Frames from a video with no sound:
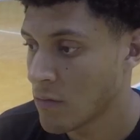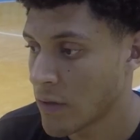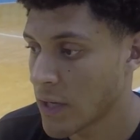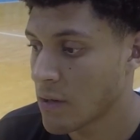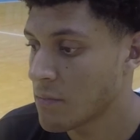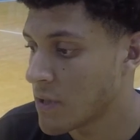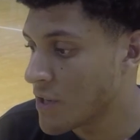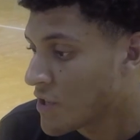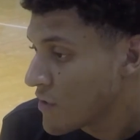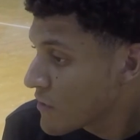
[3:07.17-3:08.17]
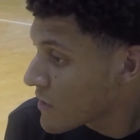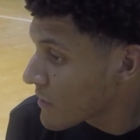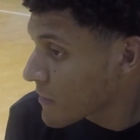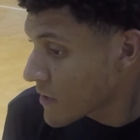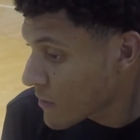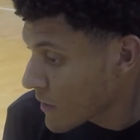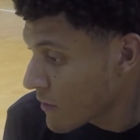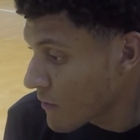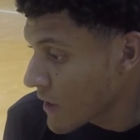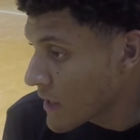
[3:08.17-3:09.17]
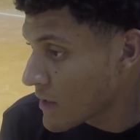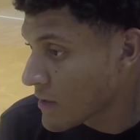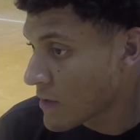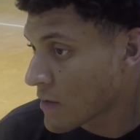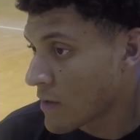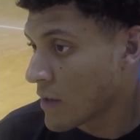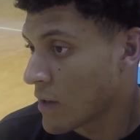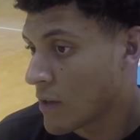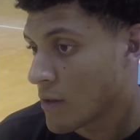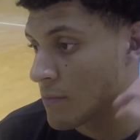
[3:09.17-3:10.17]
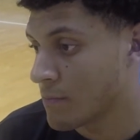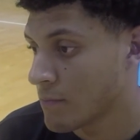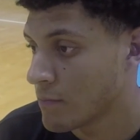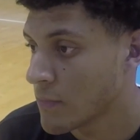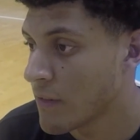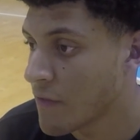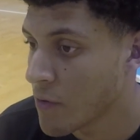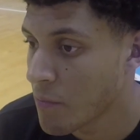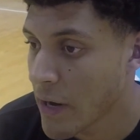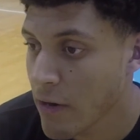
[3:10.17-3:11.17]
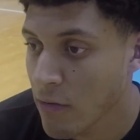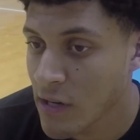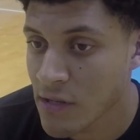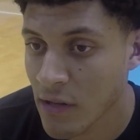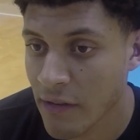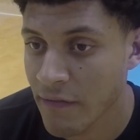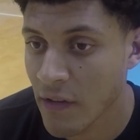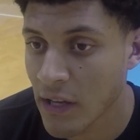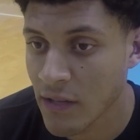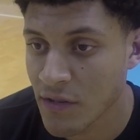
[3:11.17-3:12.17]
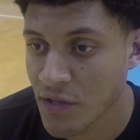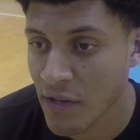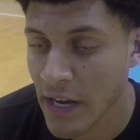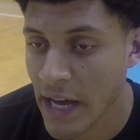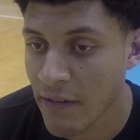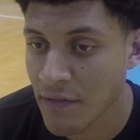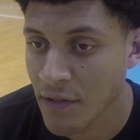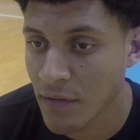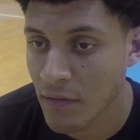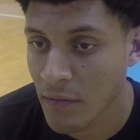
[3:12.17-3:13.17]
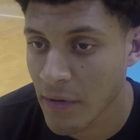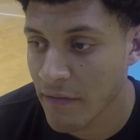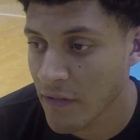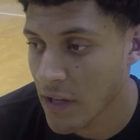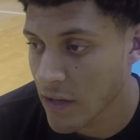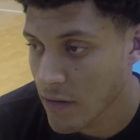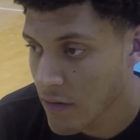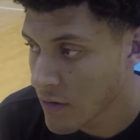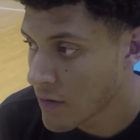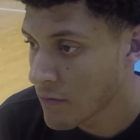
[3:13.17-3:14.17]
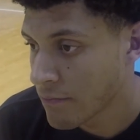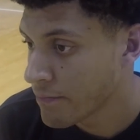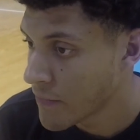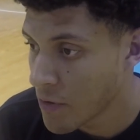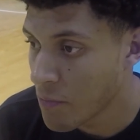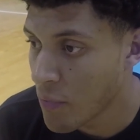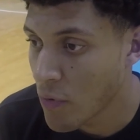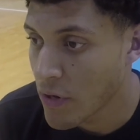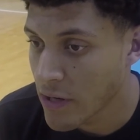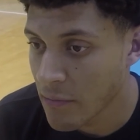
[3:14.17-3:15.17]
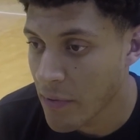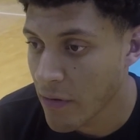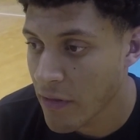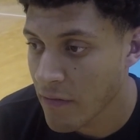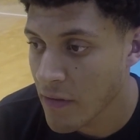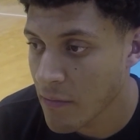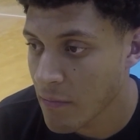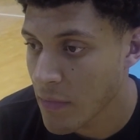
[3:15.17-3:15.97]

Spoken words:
When it comes to choosing between a race, if you're biracial, I feel like you shouldn't have to. I feel like you're born into both of them,